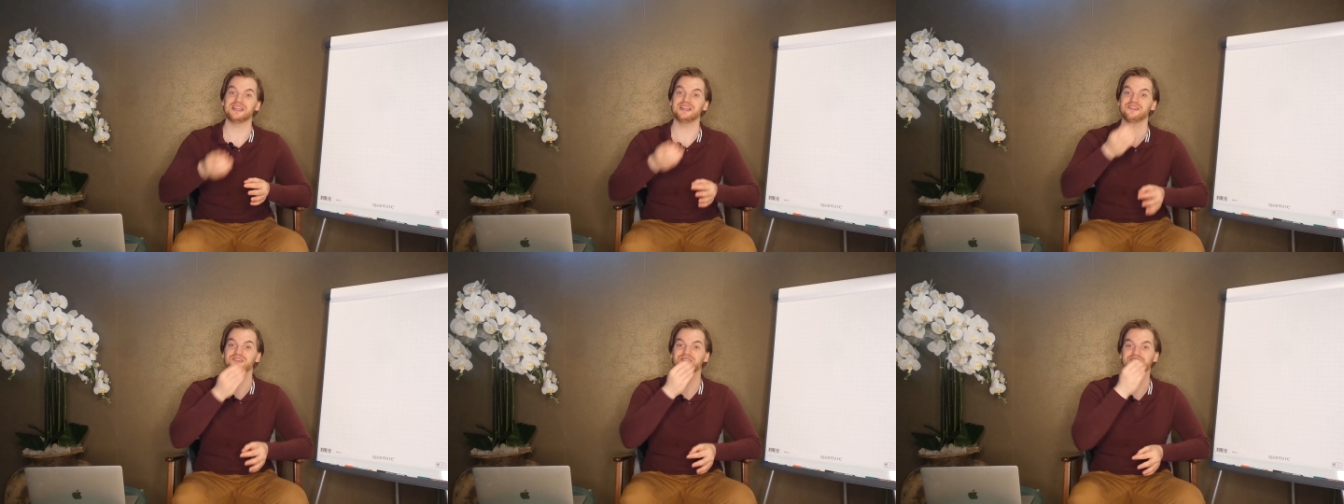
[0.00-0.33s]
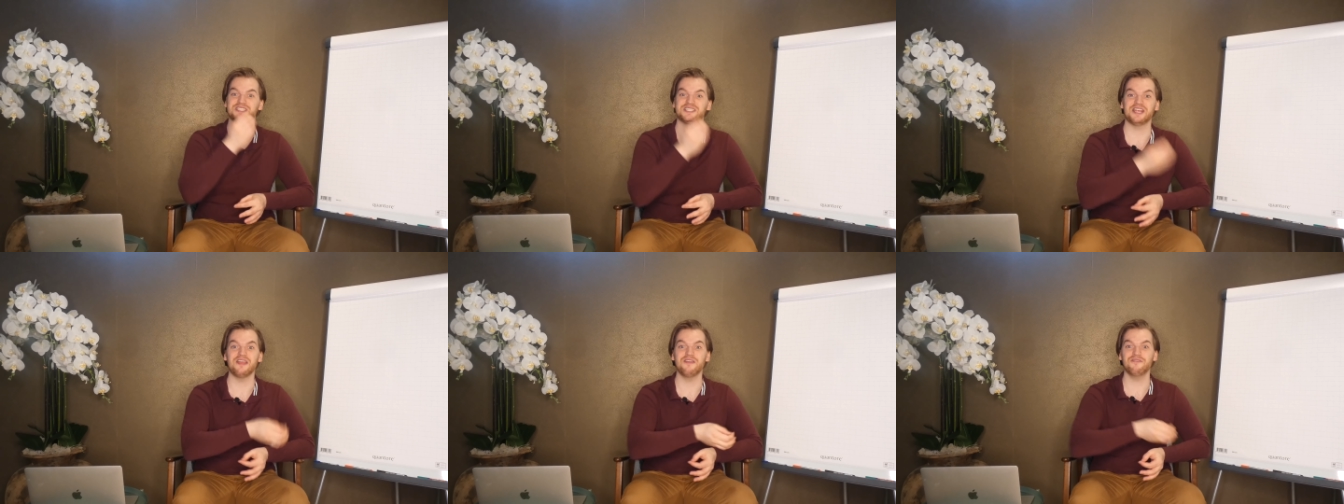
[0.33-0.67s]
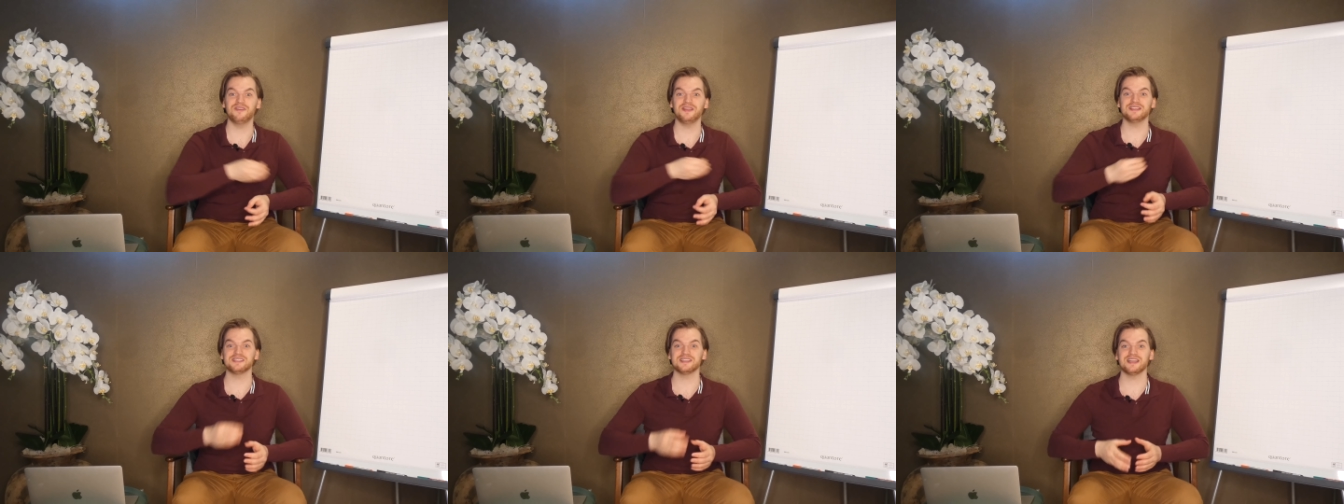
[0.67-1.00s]
in your
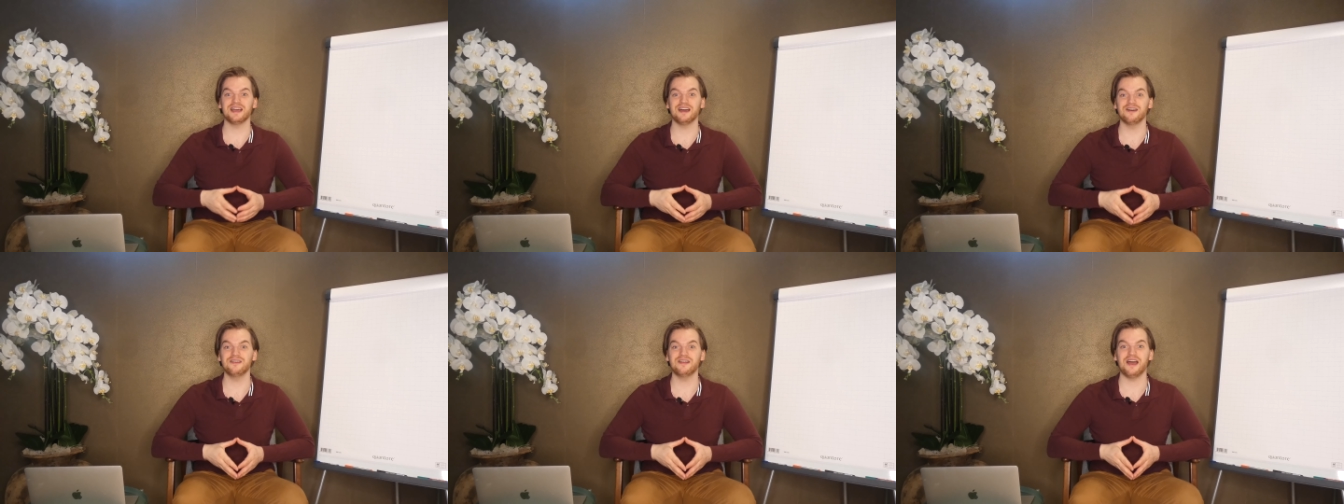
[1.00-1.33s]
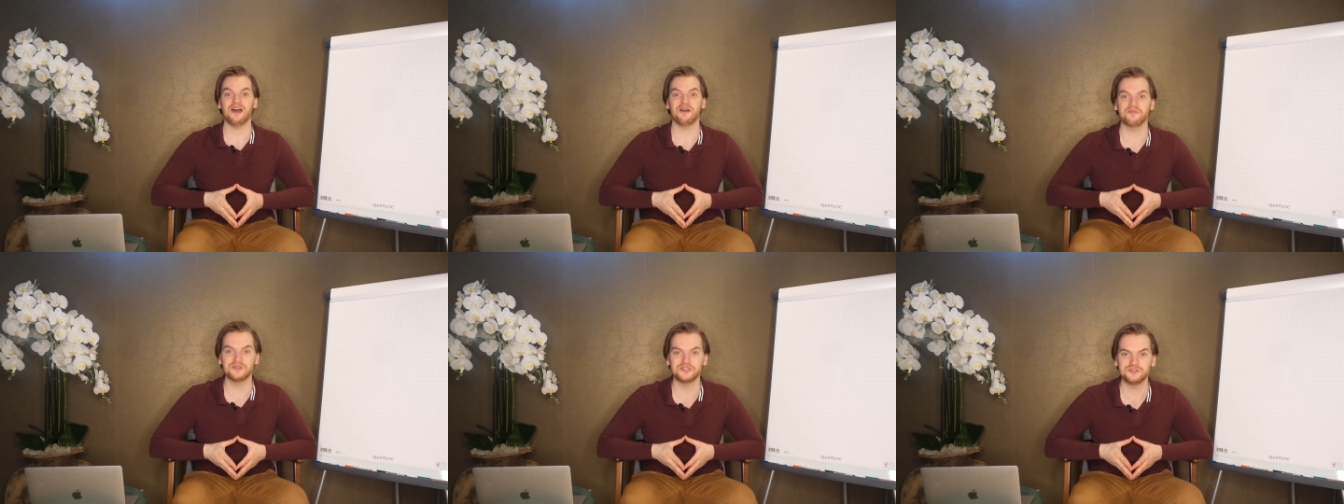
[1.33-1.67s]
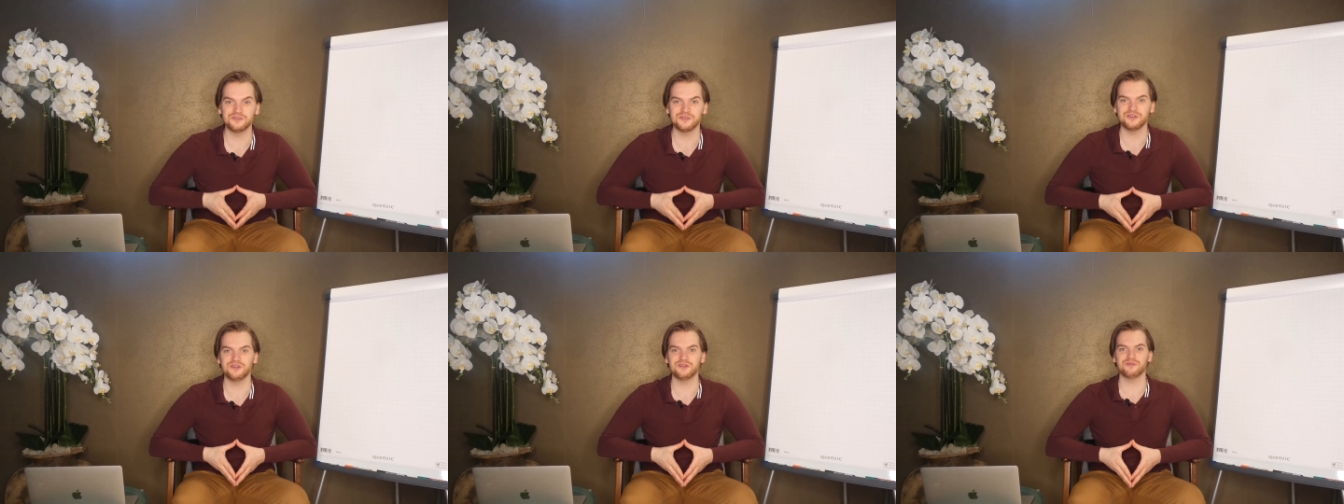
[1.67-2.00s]
savings account, how much
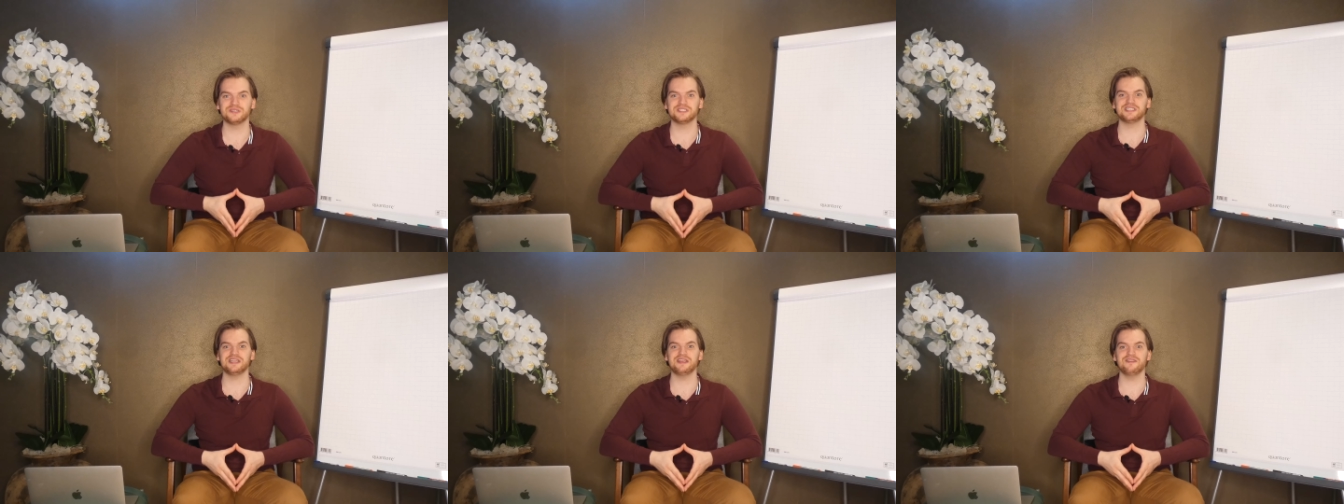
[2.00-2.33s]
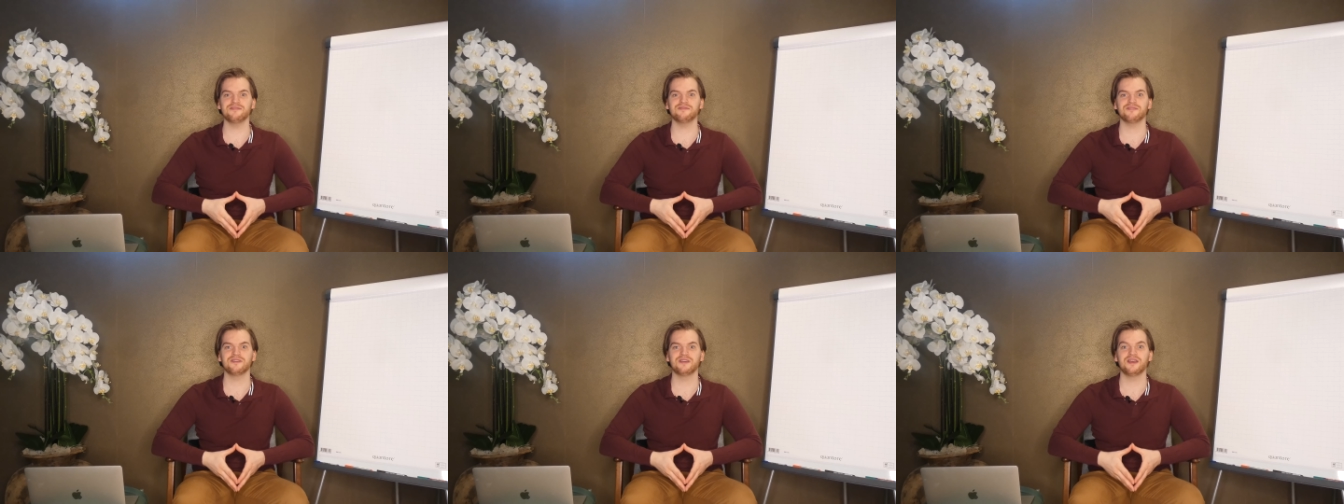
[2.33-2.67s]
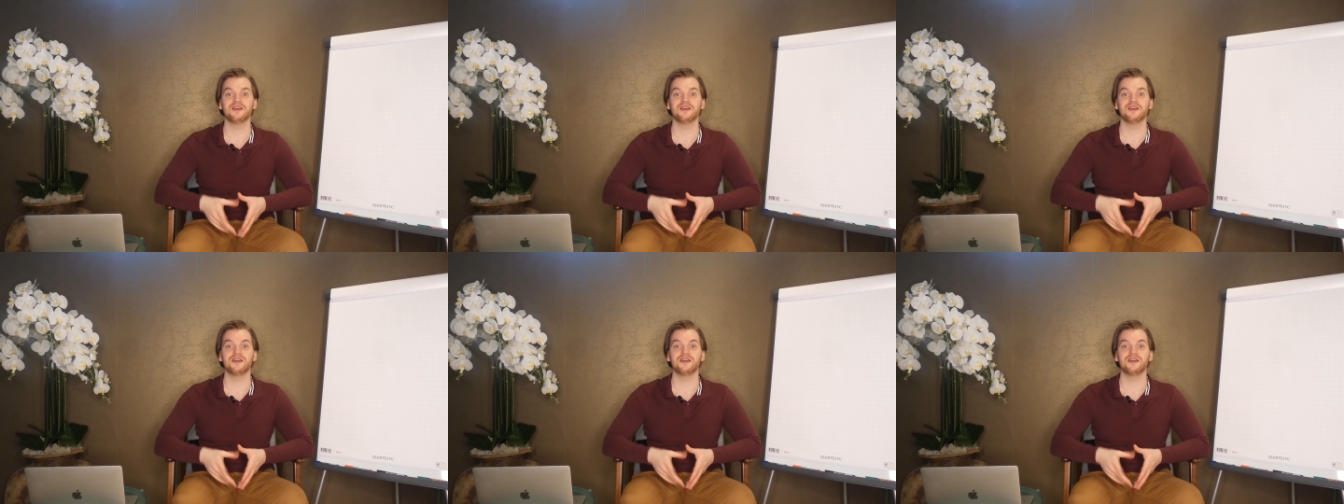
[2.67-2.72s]
will you receive?